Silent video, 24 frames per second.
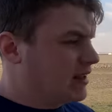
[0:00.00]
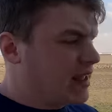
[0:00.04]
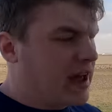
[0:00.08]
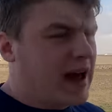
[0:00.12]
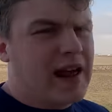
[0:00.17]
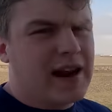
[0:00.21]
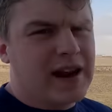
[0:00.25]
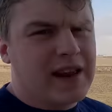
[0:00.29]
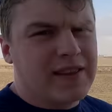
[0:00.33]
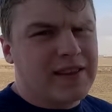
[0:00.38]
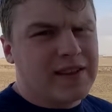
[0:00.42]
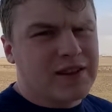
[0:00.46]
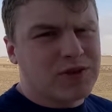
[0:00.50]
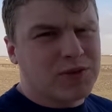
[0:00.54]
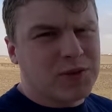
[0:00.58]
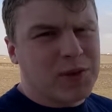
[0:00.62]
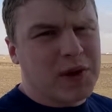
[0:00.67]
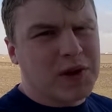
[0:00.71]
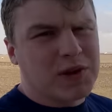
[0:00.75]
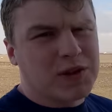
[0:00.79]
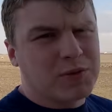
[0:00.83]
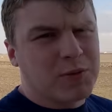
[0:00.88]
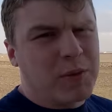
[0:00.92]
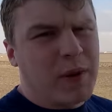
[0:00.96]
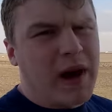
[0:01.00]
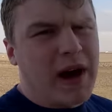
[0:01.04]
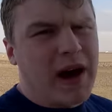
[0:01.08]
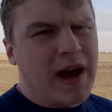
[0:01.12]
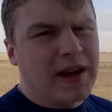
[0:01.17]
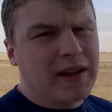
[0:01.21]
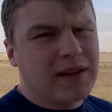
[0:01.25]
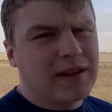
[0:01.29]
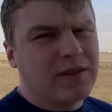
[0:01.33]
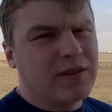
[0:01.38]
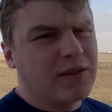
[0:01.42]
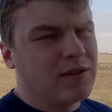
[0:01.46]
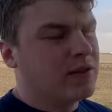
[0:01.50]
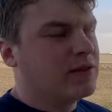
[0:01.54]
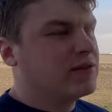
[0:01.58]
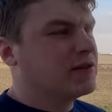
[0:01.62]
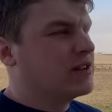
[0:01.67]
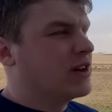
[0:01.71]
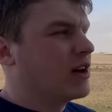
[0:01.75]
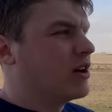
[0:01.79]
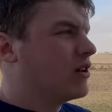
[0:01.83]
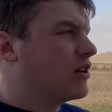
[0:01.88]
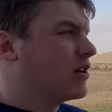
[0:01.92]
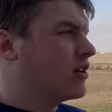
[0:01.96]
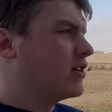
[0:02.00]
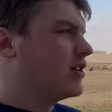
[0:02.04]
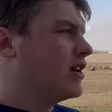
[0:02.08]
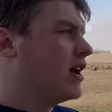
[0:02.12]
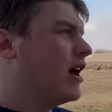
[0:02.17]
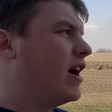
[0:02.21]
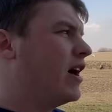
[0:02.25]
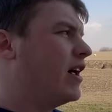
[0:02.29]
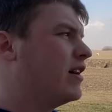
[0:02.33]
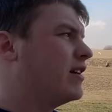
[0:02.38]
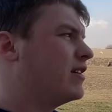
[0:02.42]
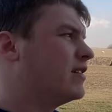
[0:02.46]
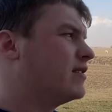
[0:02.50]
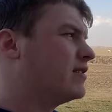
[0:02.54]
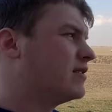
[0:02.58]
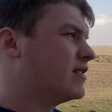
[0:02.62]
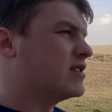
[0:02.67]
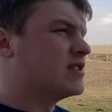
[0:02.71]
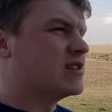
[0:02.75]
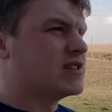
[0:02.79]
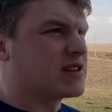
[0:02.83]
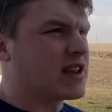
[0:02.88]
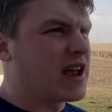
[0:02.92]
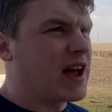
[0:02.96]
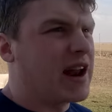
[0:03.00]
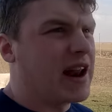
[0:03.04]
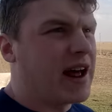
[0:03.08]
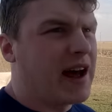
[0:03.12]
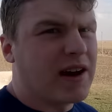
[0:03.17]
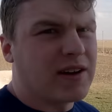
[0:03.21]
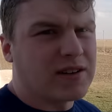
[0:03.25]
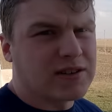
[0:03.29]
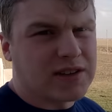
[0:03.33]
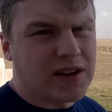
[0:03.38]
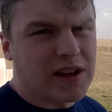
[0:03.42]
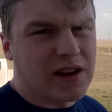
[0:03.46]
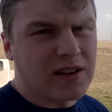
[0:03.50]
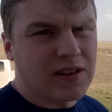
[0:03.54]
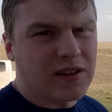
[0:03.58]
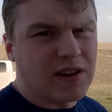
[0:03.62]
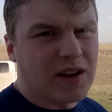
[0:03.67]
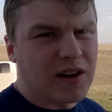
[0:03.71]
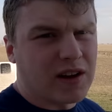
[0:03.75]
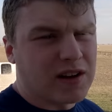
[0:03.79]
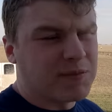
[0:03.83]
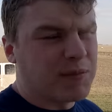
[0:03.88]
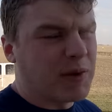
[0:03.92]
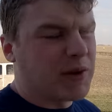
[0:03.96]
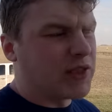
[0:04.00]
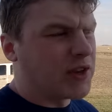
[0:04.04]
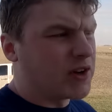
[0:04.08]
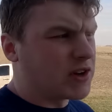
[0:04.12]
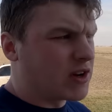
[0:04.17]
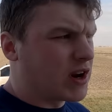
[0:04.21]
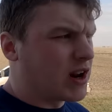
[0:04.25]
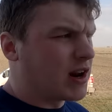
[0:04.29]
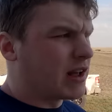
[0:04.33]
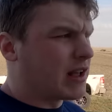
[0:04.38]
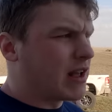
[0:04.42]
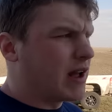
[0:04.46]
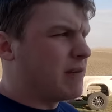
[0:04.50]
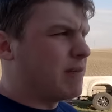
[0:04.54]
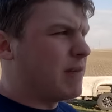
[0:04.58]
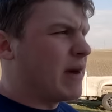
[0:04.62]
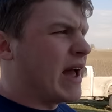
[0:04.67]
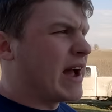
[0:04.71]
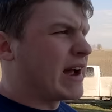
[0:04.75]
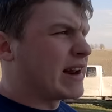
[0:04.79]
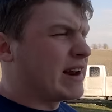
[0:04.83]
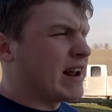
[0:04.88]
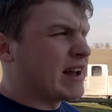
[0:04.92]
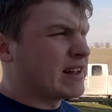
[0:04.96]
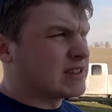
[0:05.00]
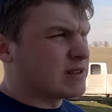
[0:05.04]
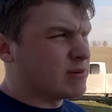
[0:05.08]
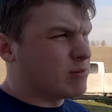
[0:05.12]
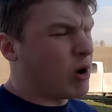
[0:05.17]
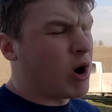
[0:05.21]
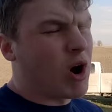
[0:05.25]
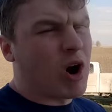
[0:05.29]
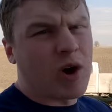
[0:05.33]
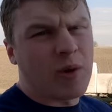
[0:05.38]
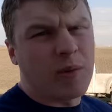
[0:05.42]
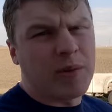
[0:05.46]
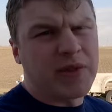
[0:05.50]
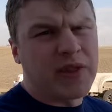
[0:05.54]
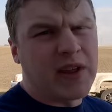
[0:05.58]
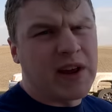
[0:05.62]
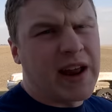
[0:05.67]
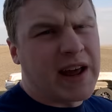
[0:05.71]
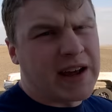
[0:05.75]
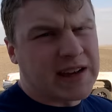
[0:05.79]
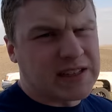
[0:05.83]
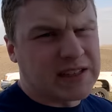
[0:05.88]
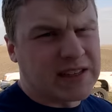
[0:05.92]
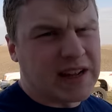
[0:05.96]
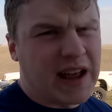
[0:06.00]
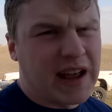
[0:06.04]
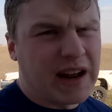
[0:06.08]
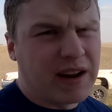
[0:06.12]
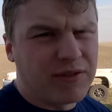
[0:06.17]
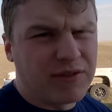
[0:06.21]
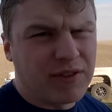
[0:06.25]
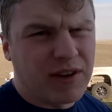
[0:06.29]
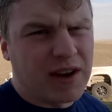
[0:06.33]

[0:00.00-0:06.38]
Kinda in this weird spot. Until they're done, this is kinda how it's gonna look. But they're gonna come back, not tomorrow, but the next day to